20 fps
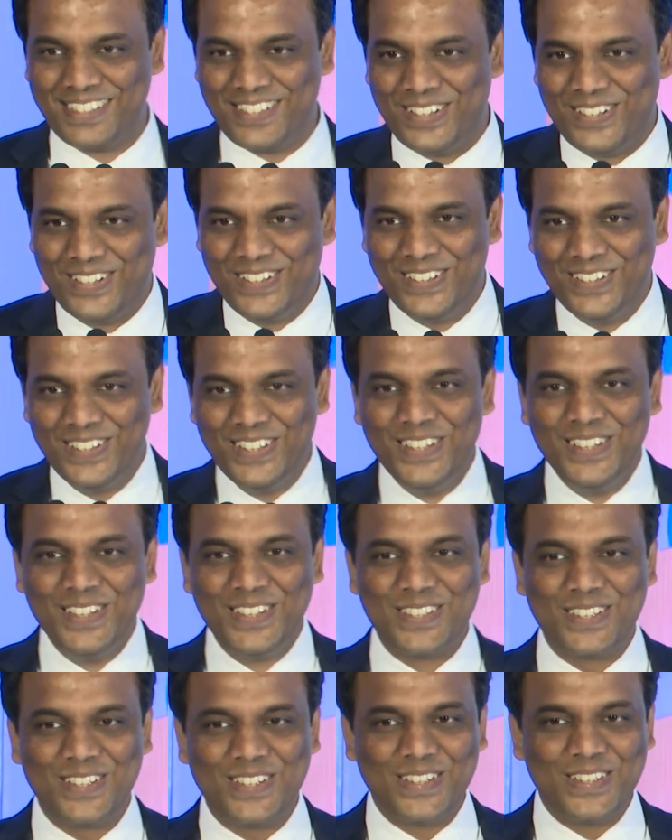so,
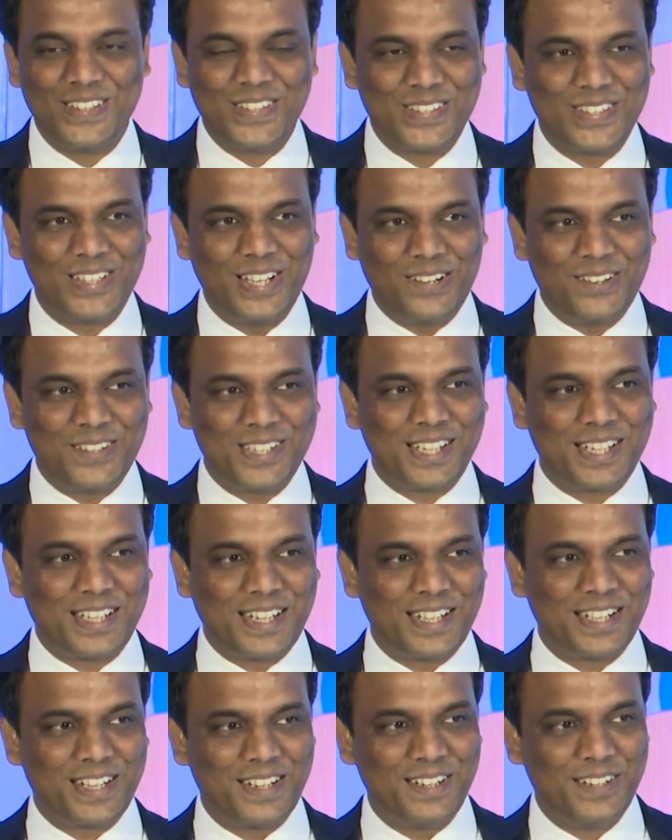so, so that was a
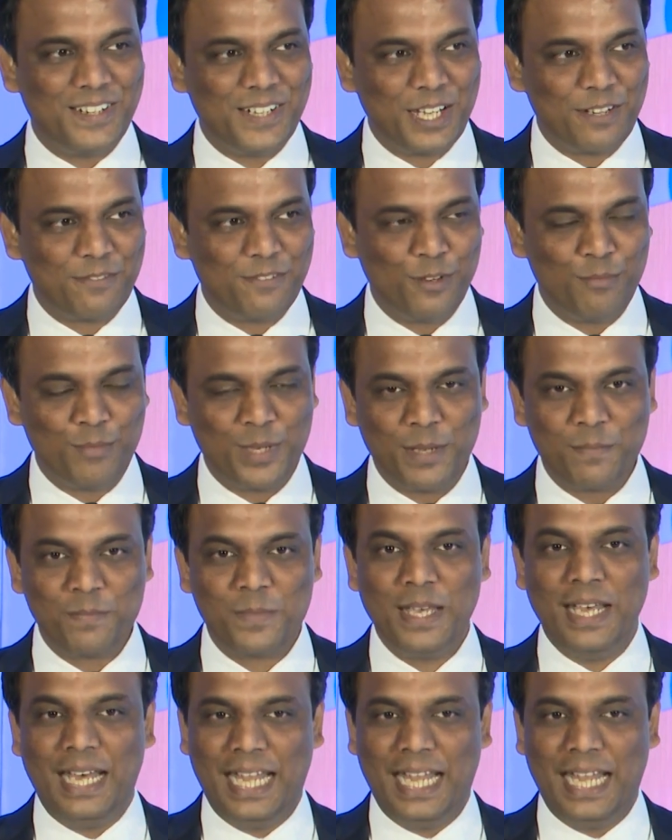great learning for me.